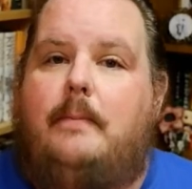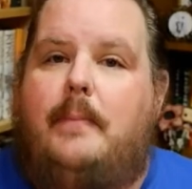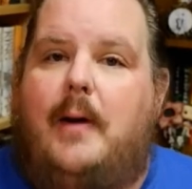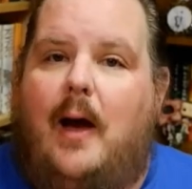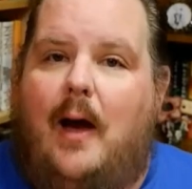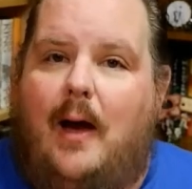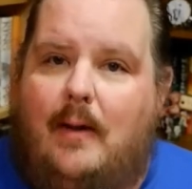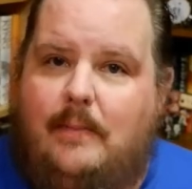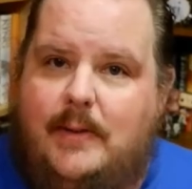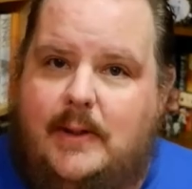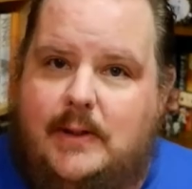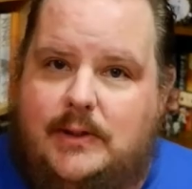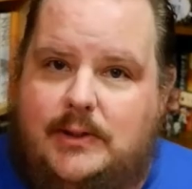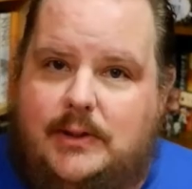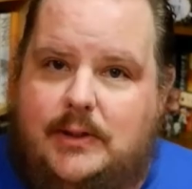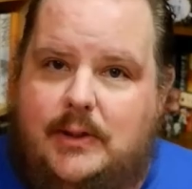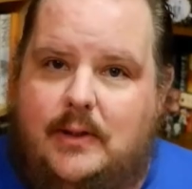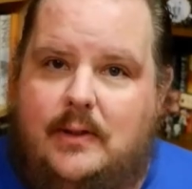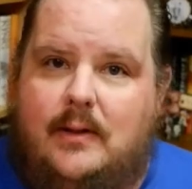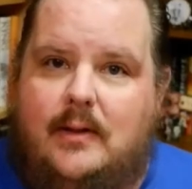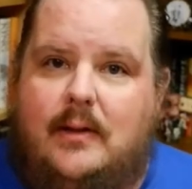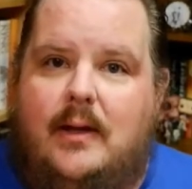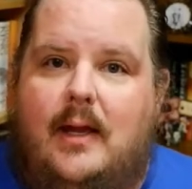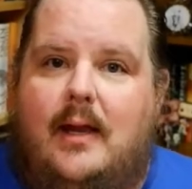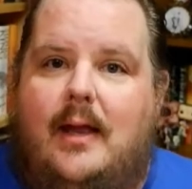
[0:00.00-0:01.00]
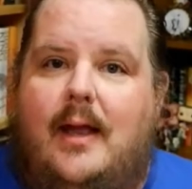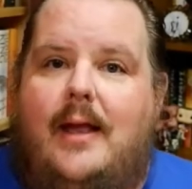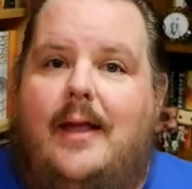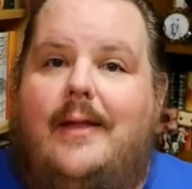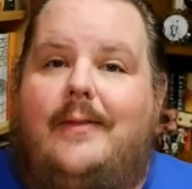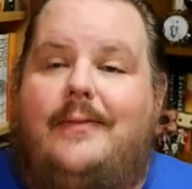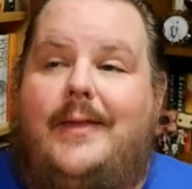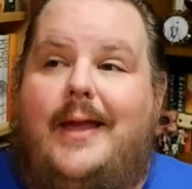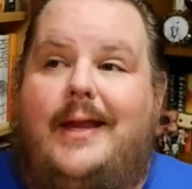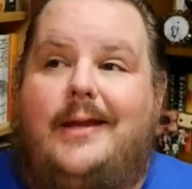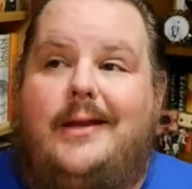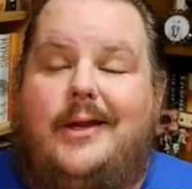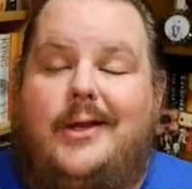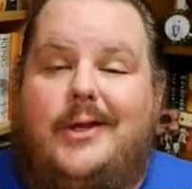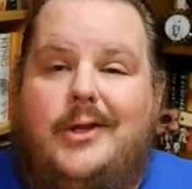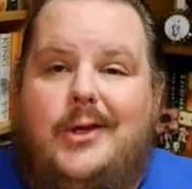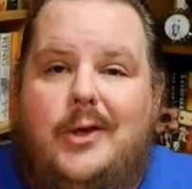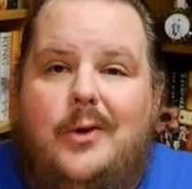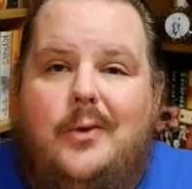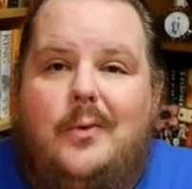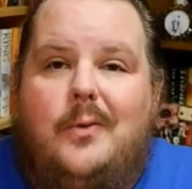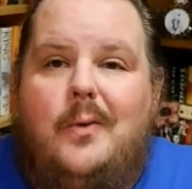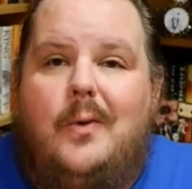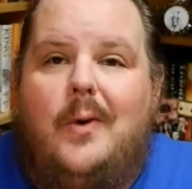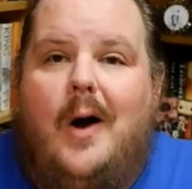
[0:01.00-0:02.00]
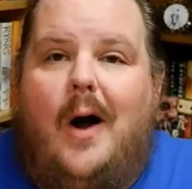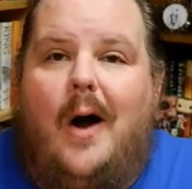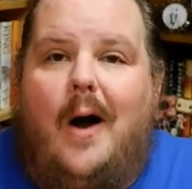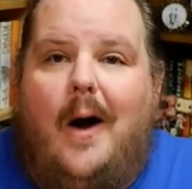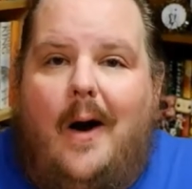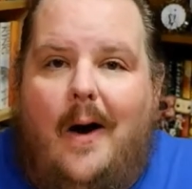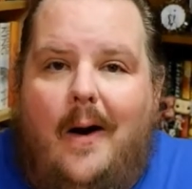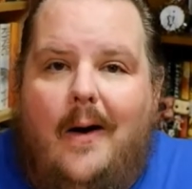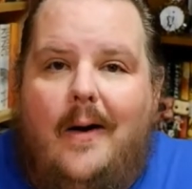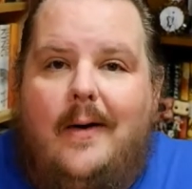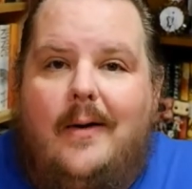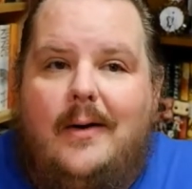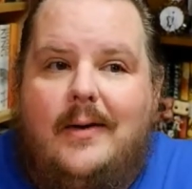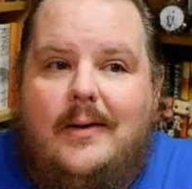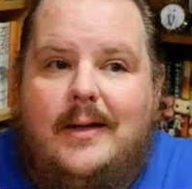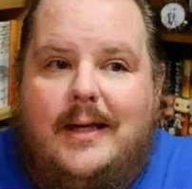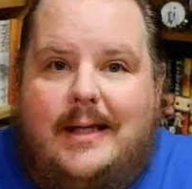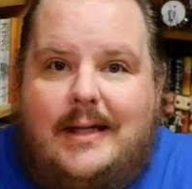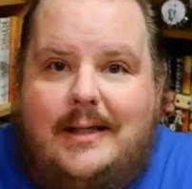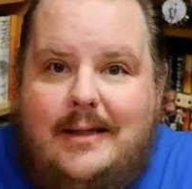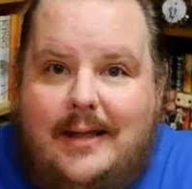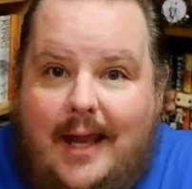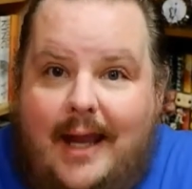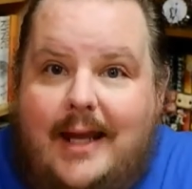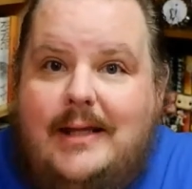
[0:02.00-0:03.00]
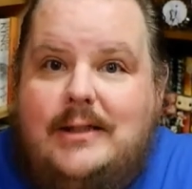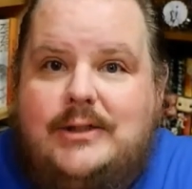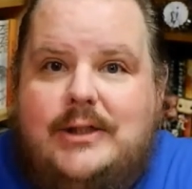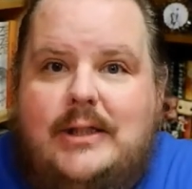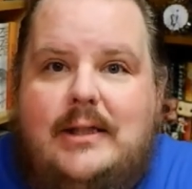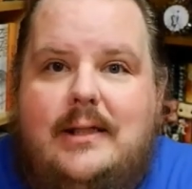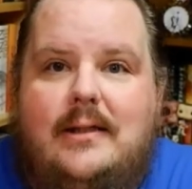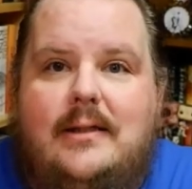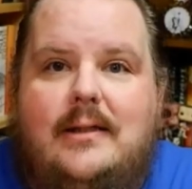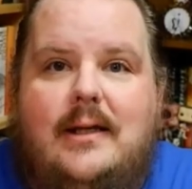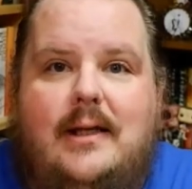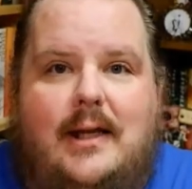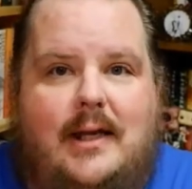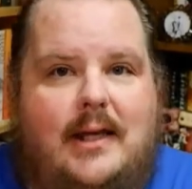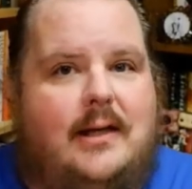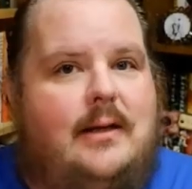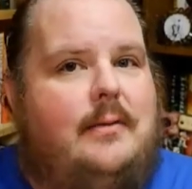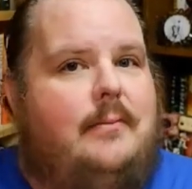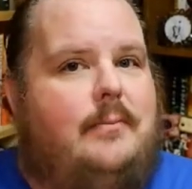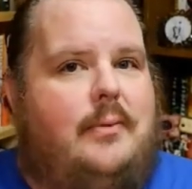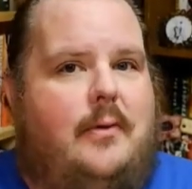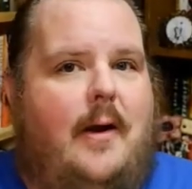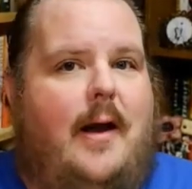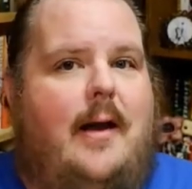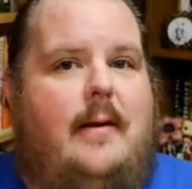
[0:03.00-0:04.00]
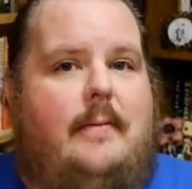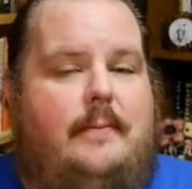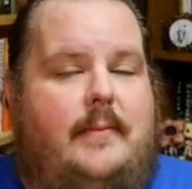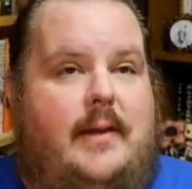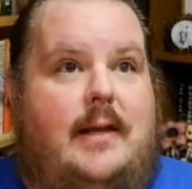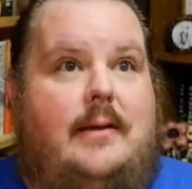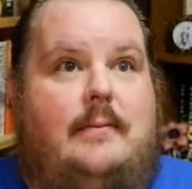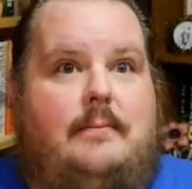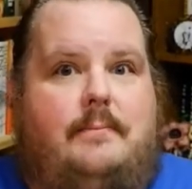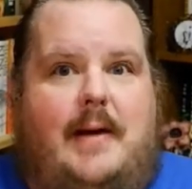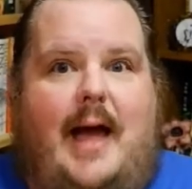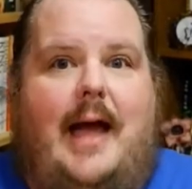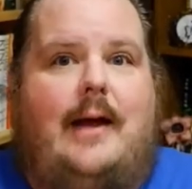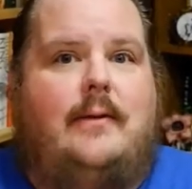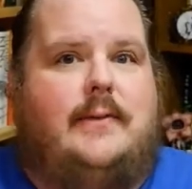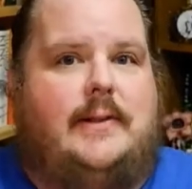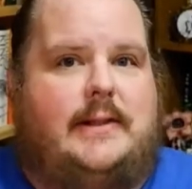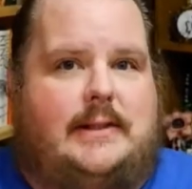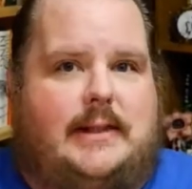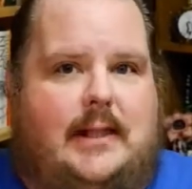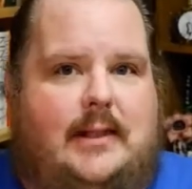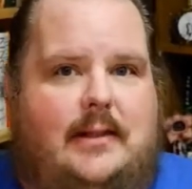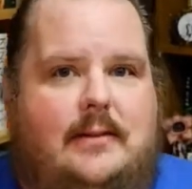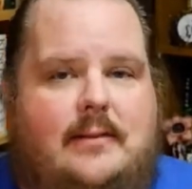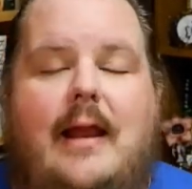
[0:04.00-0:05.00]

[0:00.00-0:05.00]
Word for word: publisher, then you are engaging in in piracy.